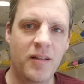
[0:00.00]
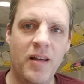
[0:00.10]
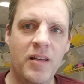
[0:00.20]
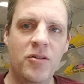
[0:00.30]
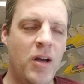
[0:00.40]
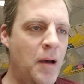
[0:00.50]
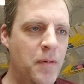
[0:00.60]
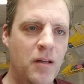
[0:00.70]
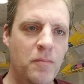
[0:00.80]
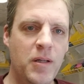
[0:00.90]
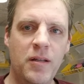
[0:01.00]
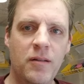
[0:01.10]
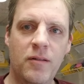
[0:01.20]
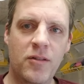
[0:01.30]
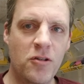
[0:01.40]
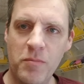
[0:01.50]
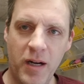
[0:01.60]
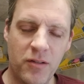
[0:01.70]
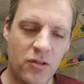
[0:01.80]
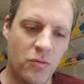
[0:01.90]
And you happen to be 2
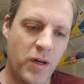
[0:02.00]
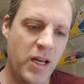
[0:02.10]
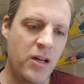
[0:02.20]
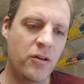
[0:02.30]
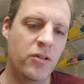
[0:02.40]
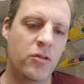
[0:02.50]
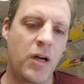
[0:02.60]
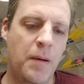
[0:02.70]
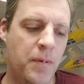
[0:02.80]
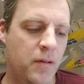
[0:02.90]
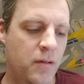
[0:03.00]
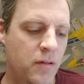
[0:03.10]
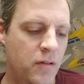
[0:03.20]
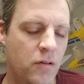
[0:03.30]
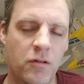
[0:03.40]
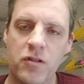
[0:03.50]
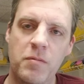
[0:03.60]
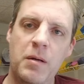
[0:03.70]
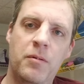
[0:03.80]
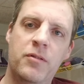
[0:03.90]
miles away, or you happen, to be
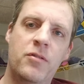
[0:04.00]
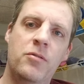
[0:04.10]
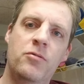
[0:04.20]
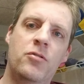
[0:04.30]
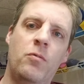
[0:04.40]
able to,